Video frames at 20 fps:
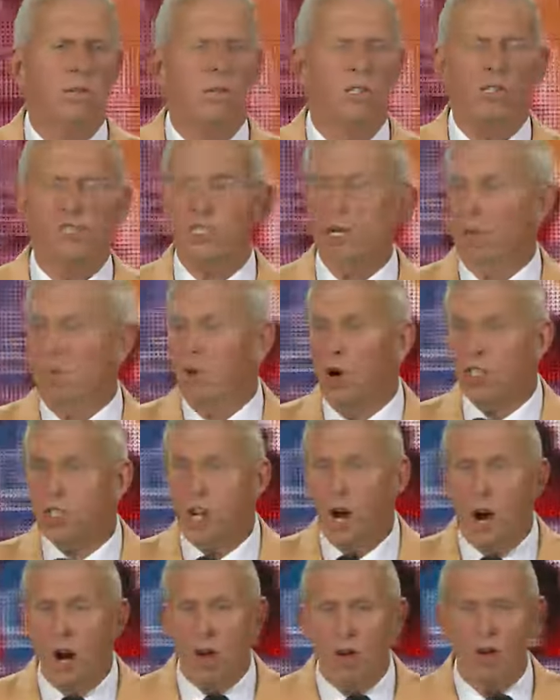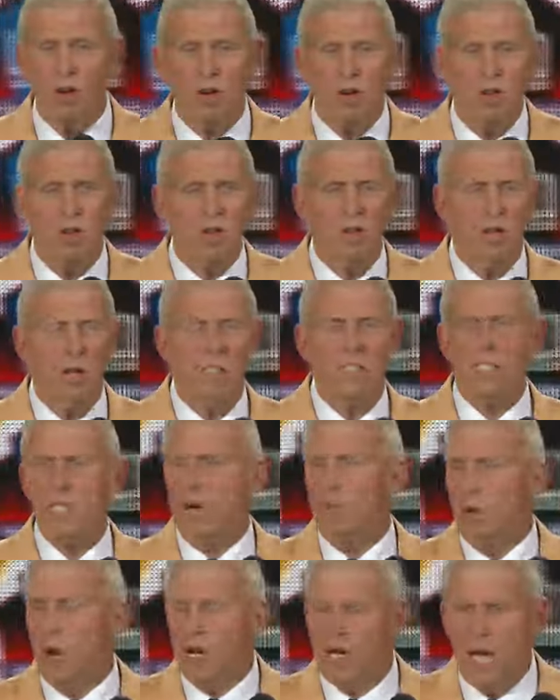Someone's hurt.
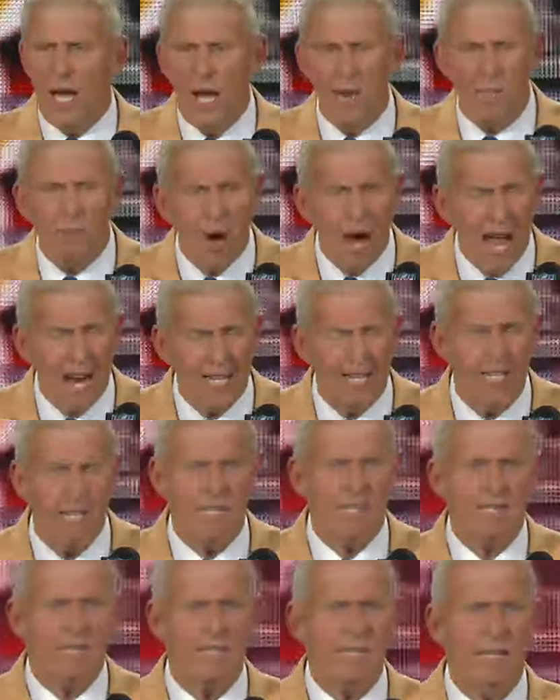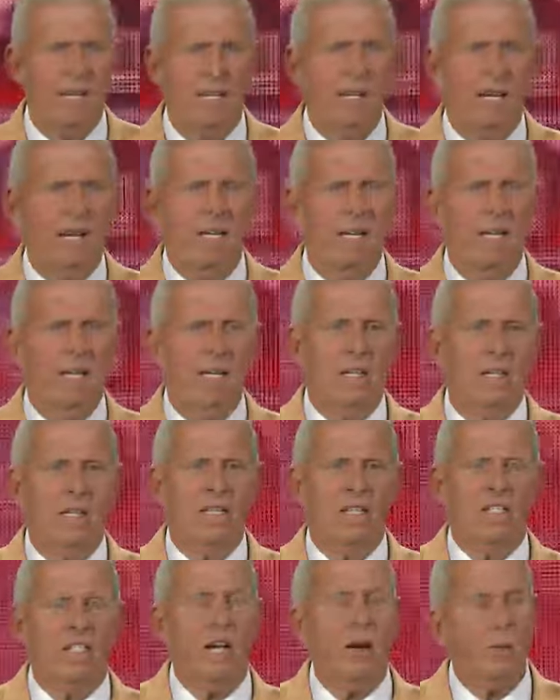Someone can't practice.
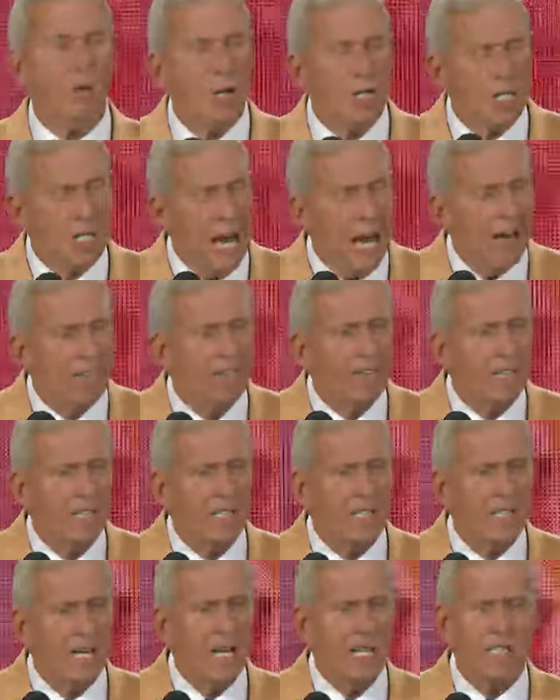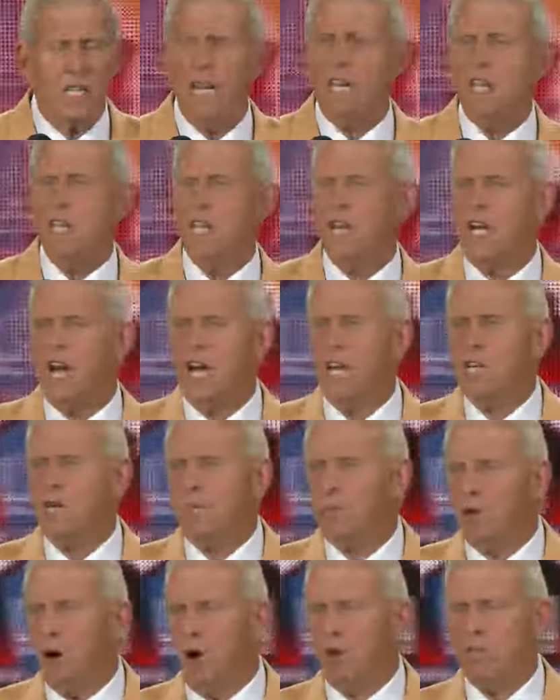Someone's out for the season, and you got your
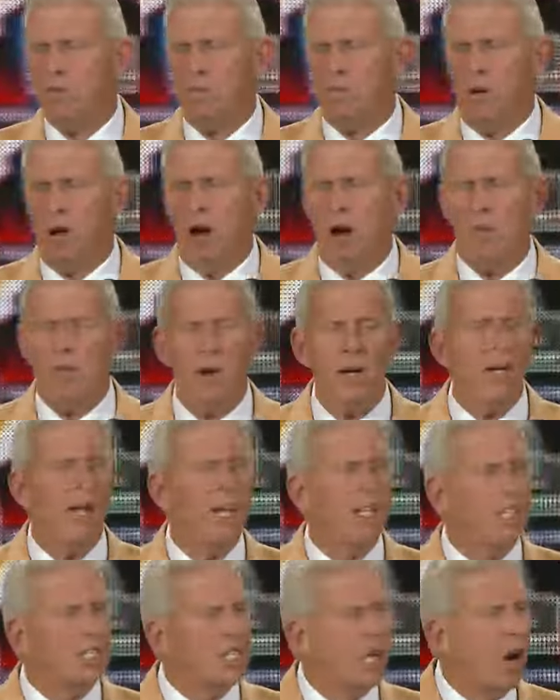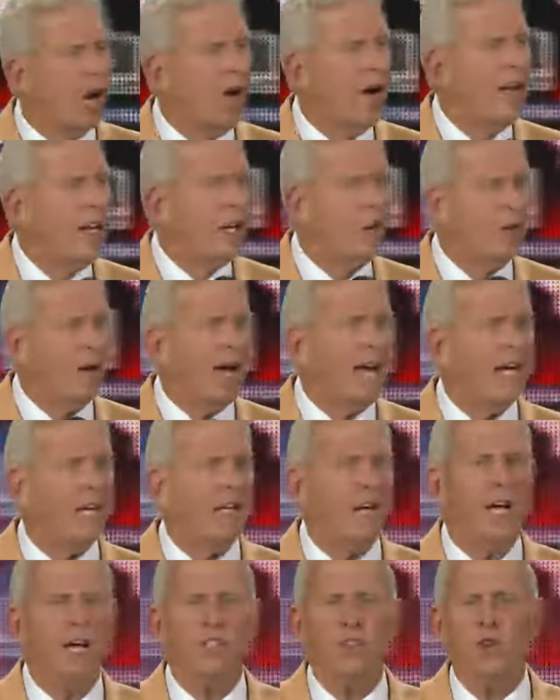pro department scurrying
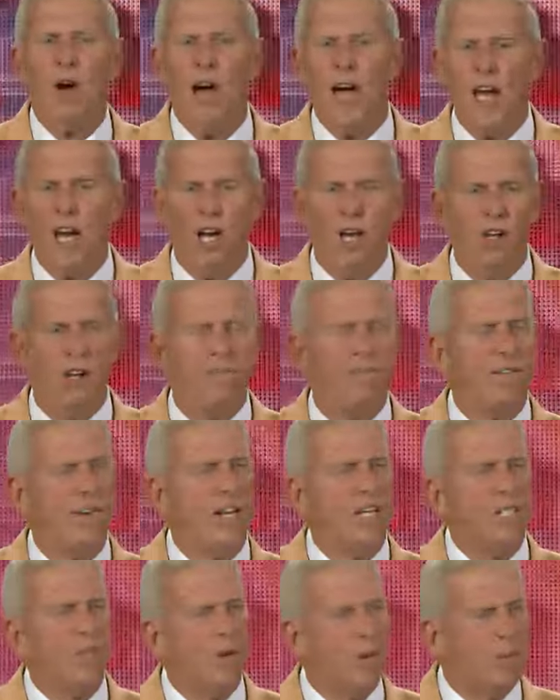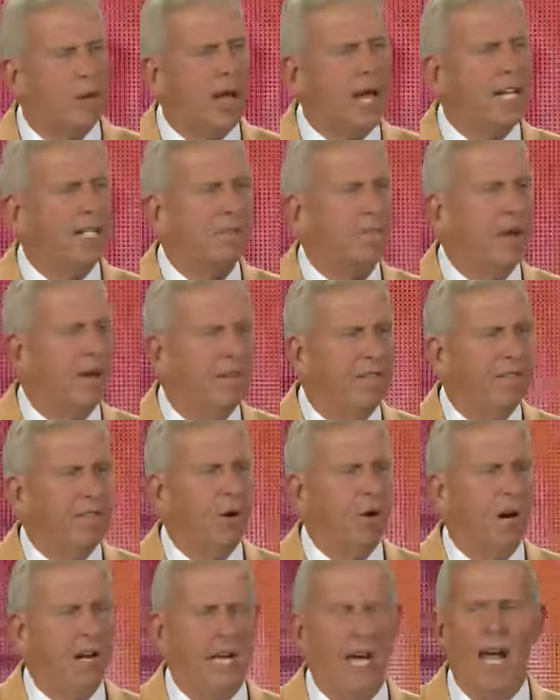around trying to look for his replacement in
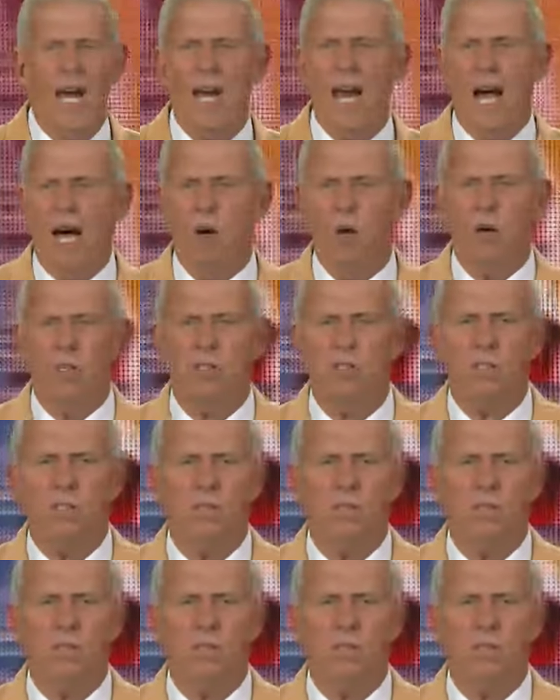48 hours.